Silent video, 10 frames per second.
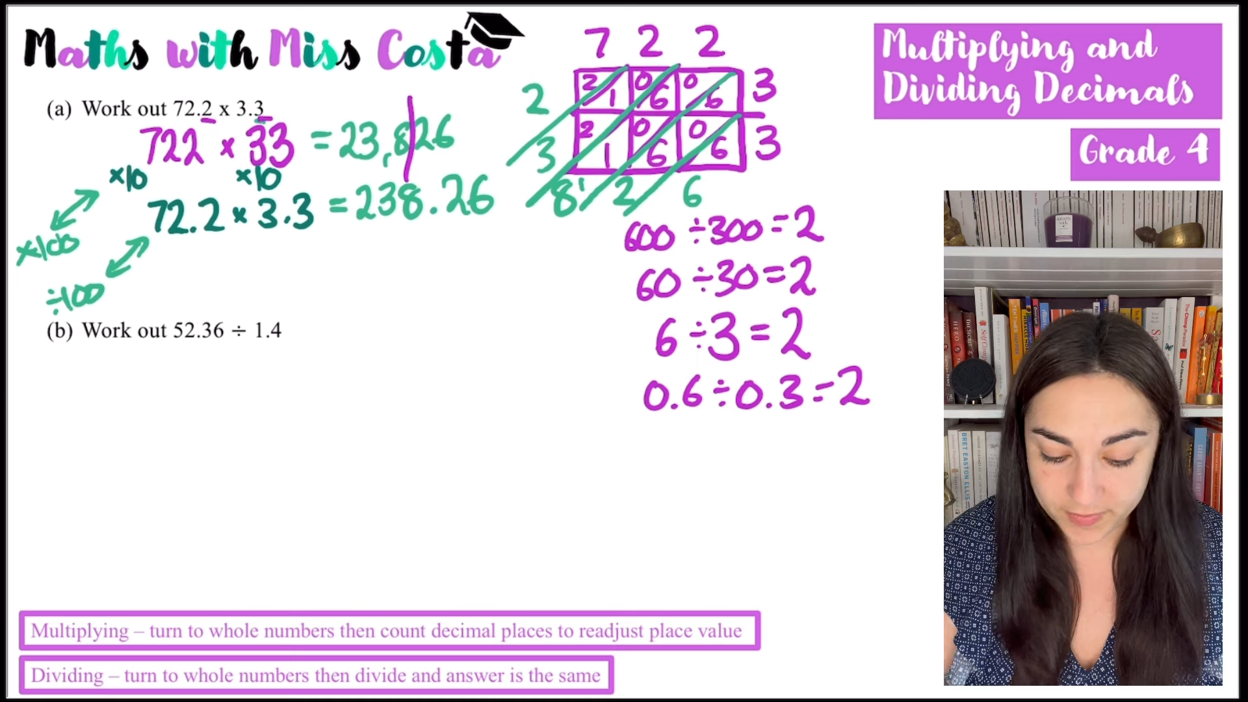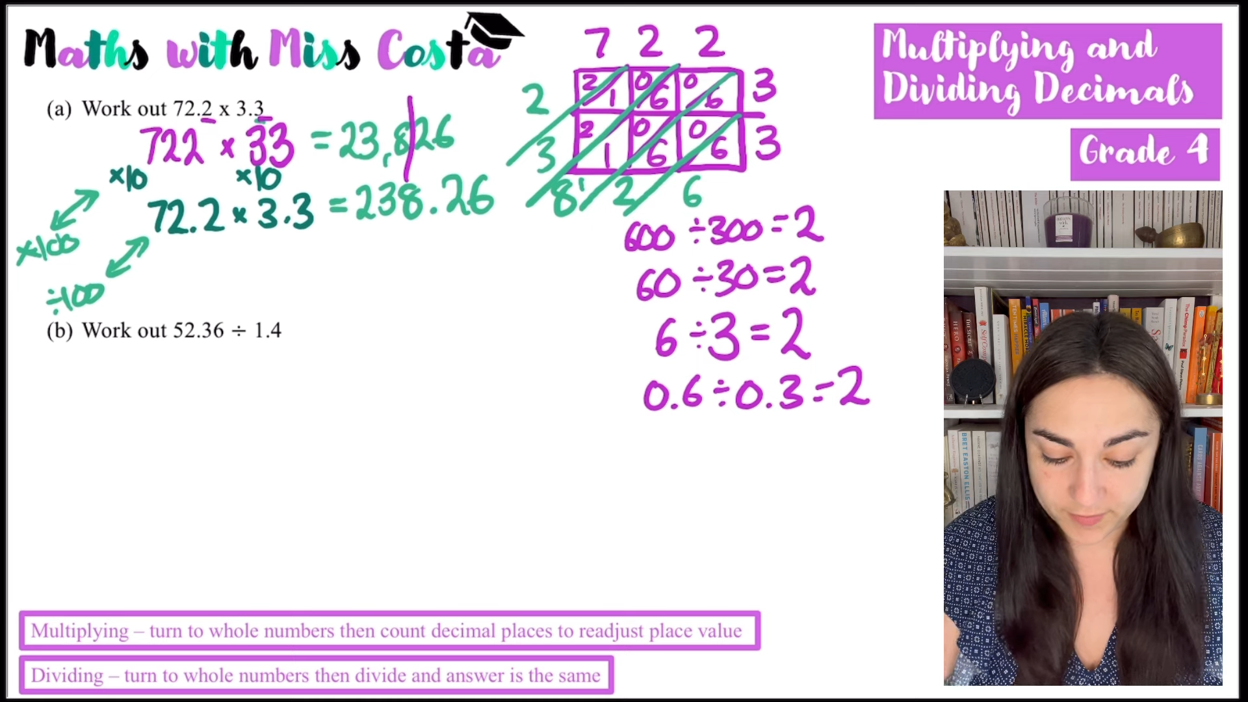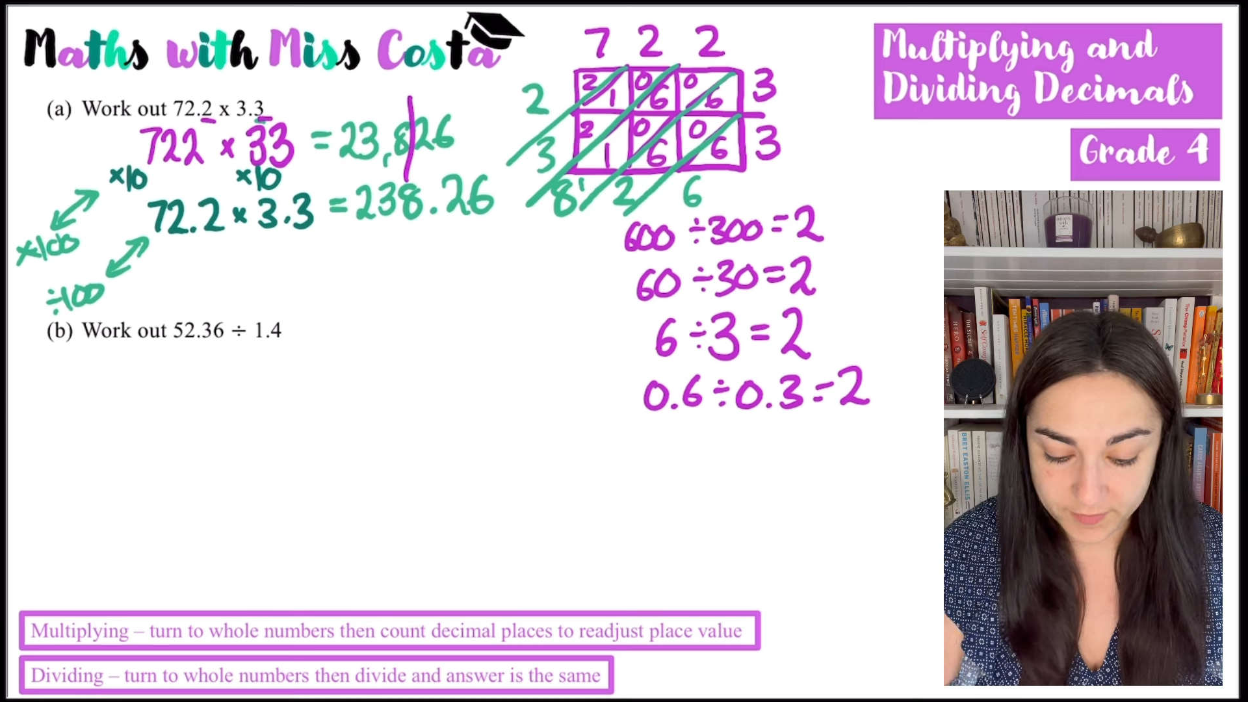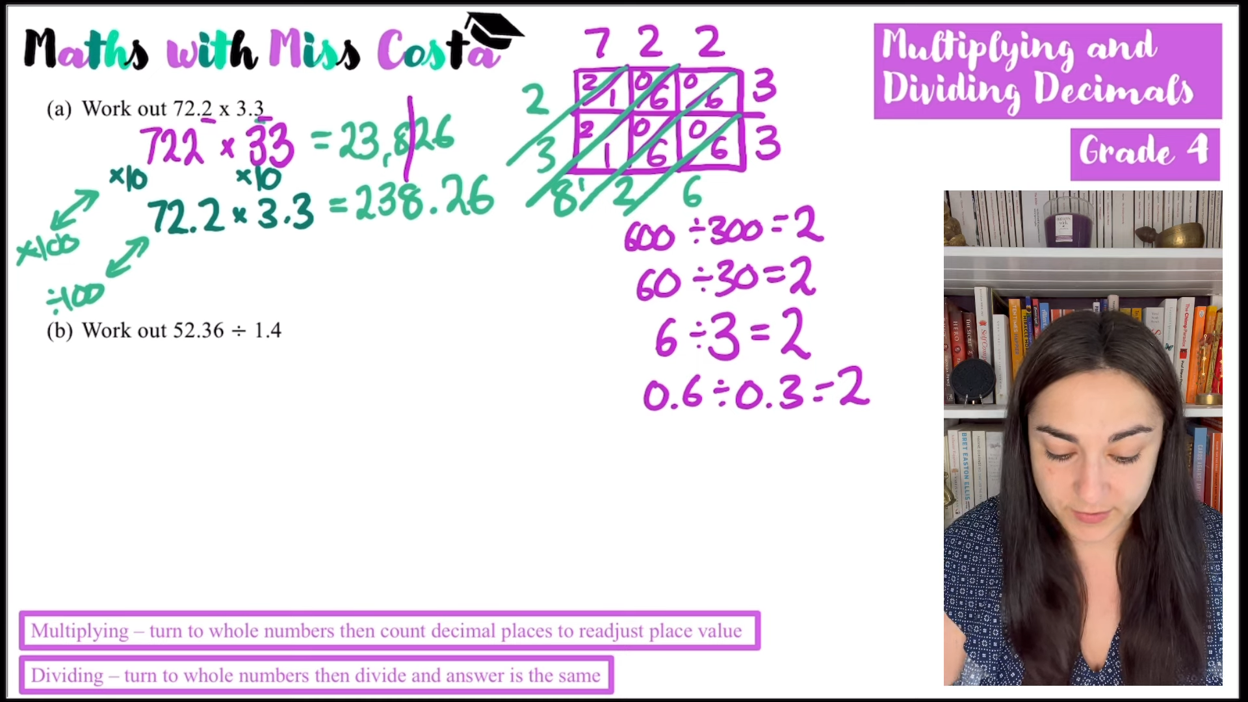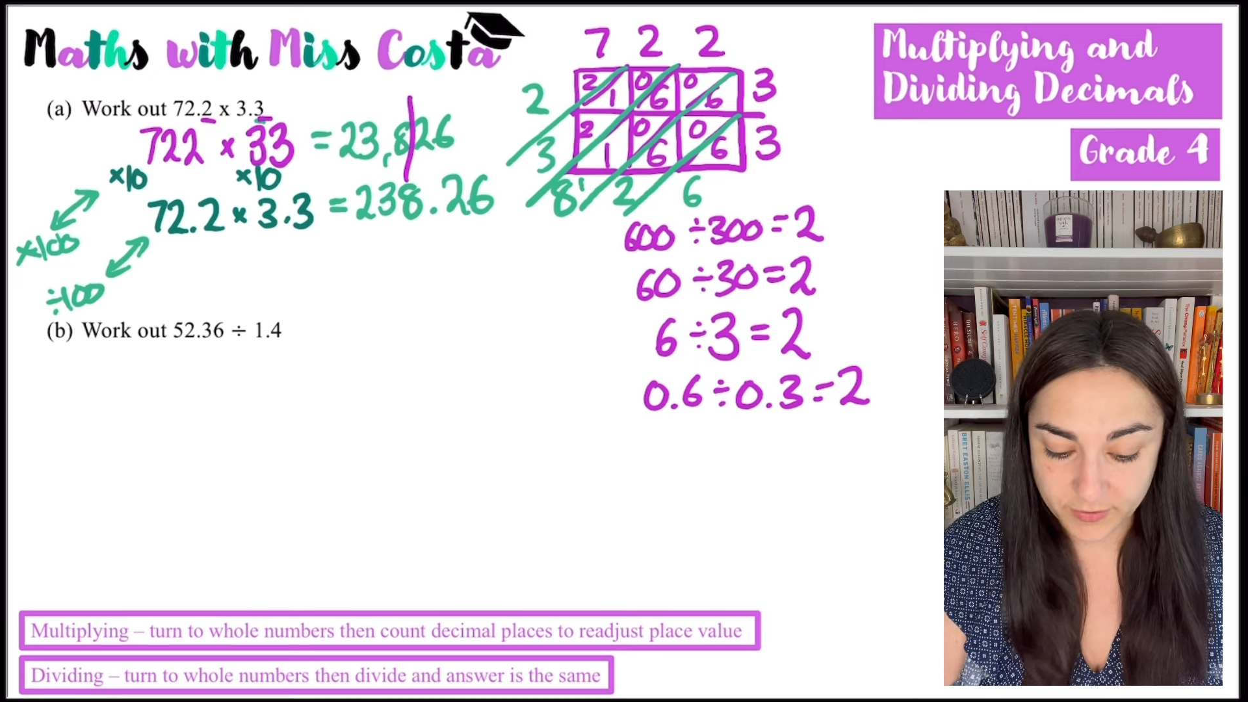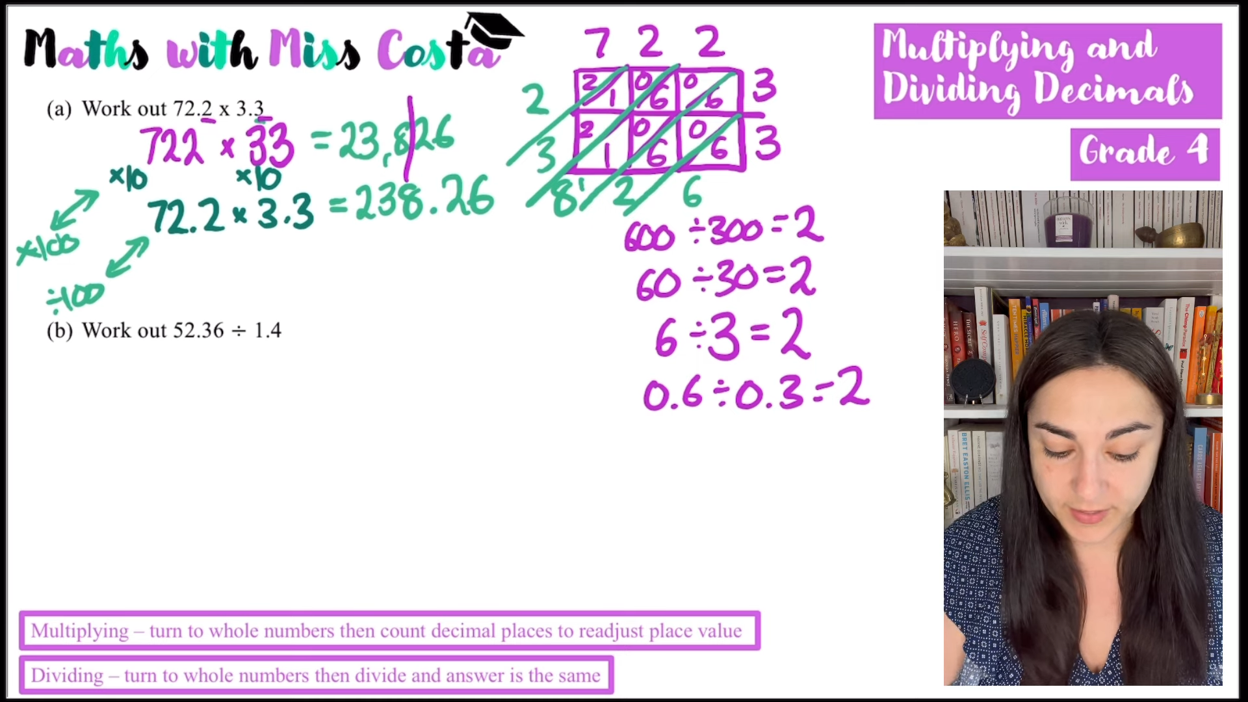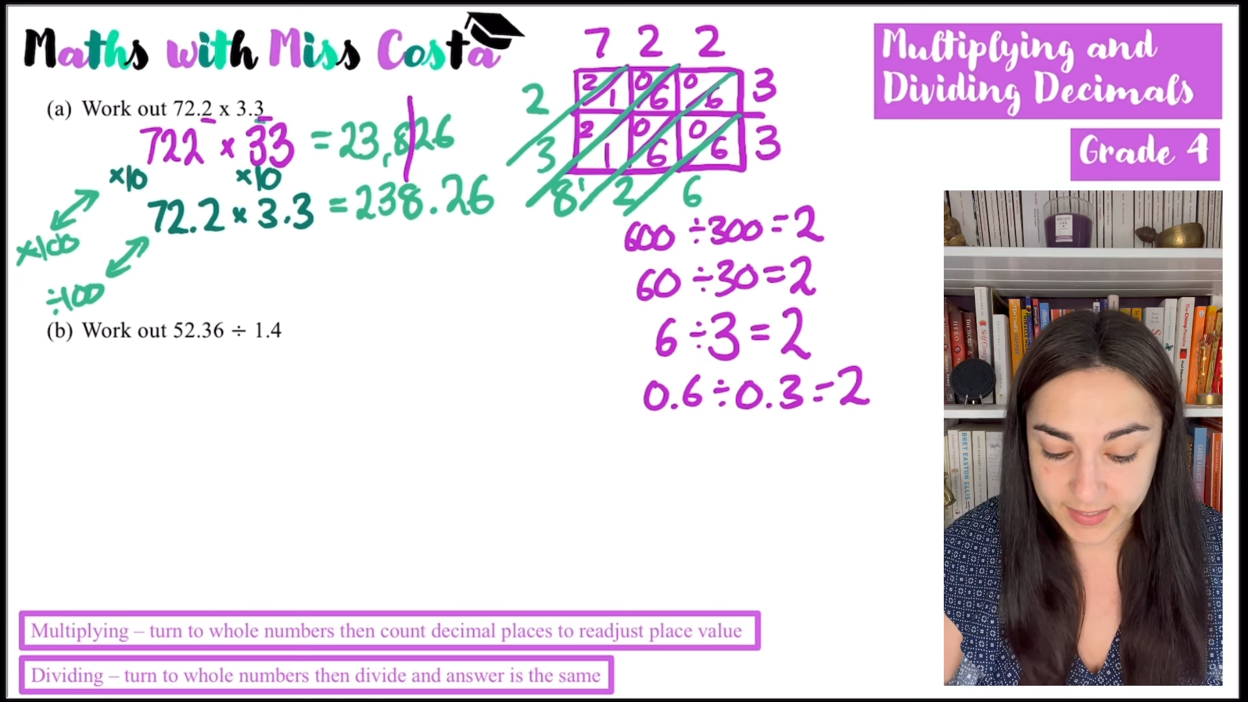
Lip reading: division,